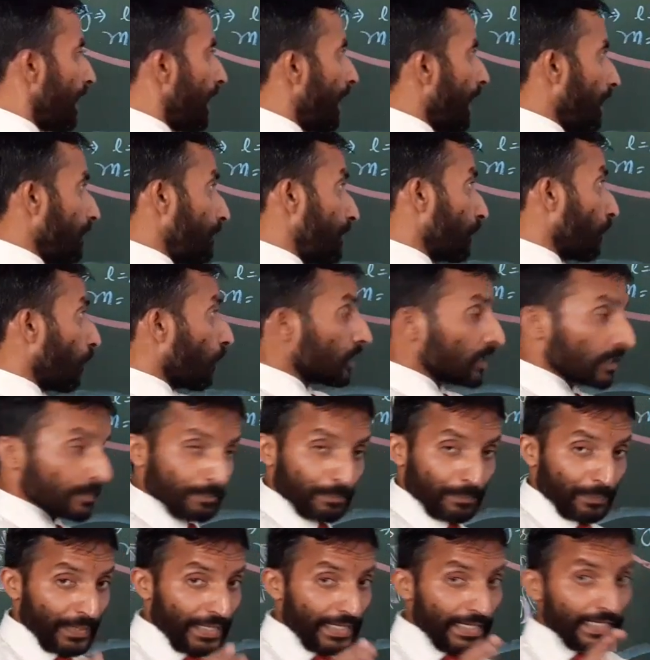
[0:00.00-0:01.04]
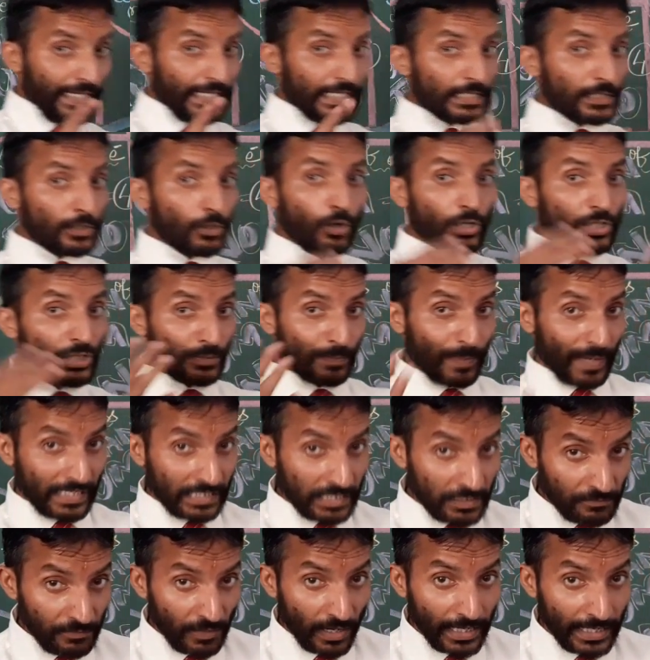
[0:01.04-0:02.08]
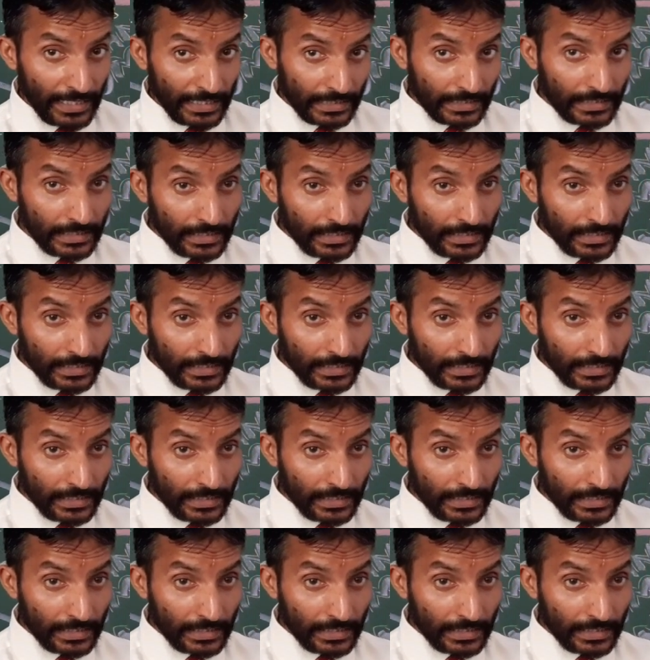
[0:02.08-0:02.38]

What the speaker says: And because spin is not specified,